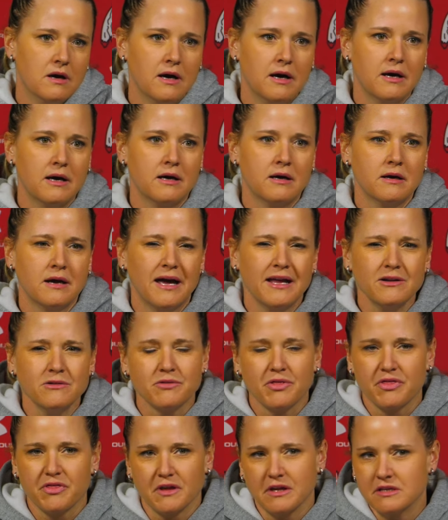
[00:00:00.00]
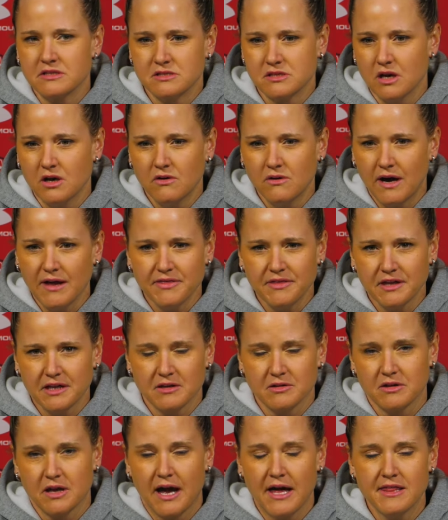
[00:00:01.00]
I don't think so. I
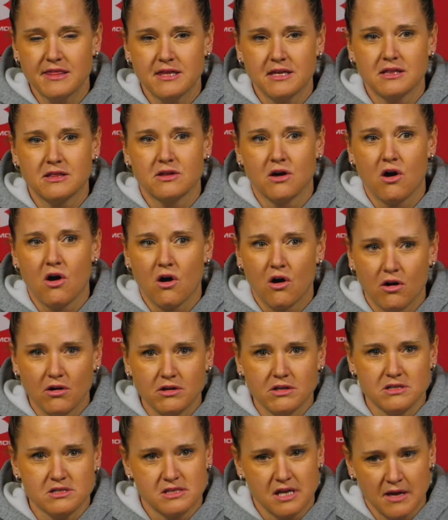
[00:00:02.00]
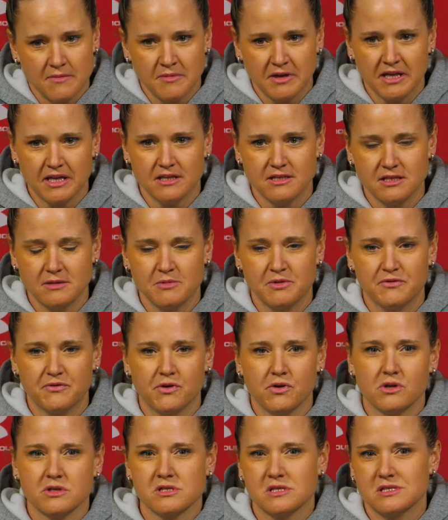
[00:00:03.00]
think the hardest time to get a team to
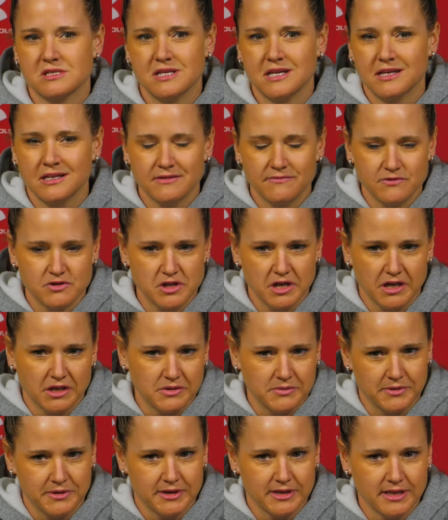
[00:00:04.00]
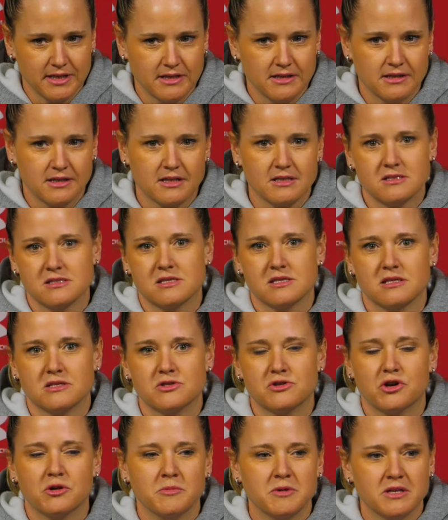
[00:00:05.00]
focus is the end of January, because the
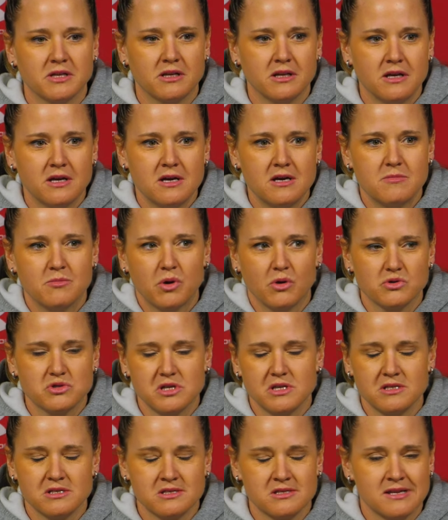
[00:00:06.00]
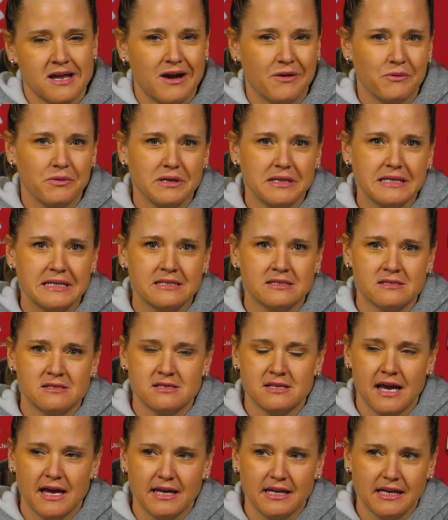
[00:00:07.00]
tournament postseason is not really in
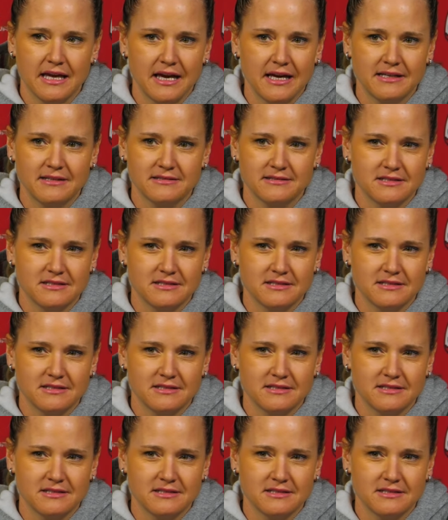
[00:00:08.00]
sight yet.